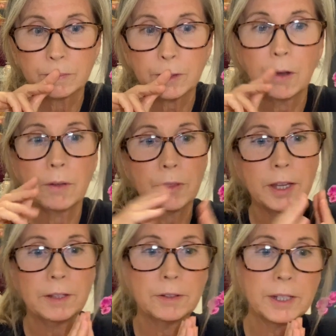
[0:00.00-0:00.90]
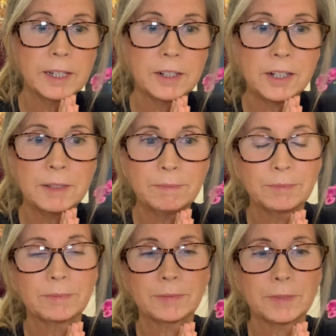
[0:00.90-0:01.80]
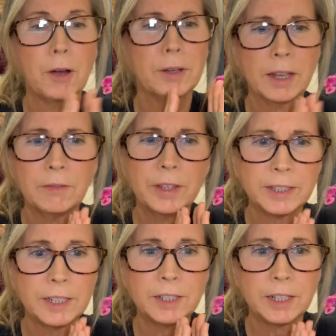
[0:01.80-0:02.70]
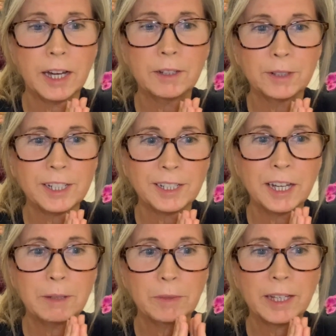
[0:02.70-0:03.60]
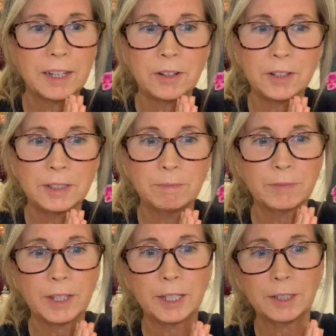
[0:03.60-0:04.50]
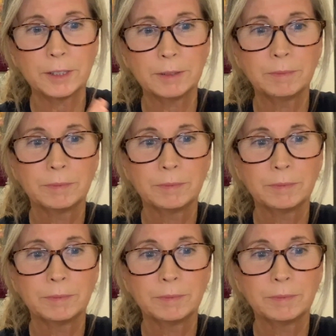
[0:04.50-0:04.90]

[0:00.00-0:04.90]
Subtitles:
Oh, thank you, Kieran. Oh, I love that. Such an Irish name, Kieran. Thank you.